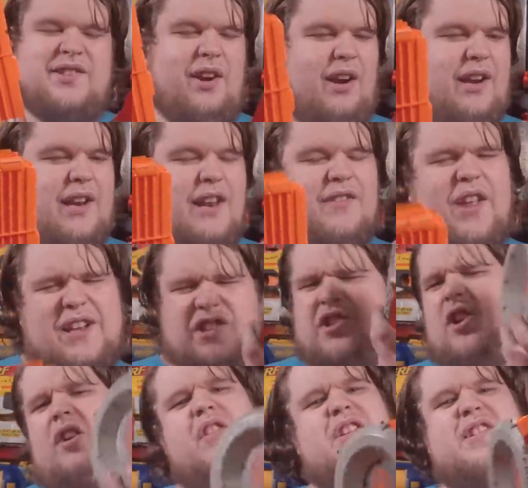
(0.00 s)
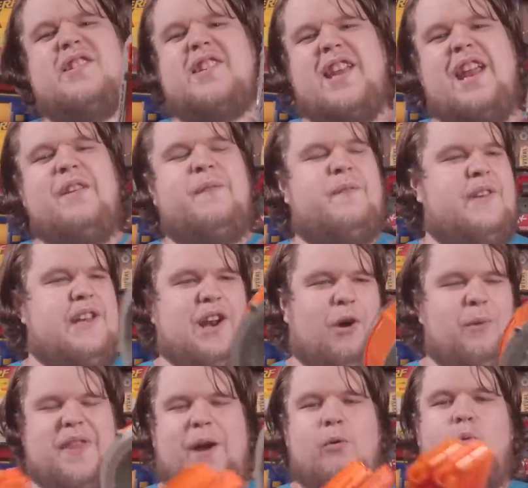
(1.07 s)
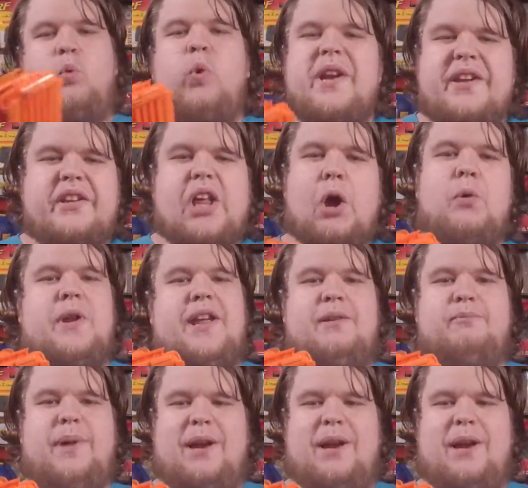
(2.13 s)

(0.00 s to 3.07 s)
starting like sure this is in you know without reloading,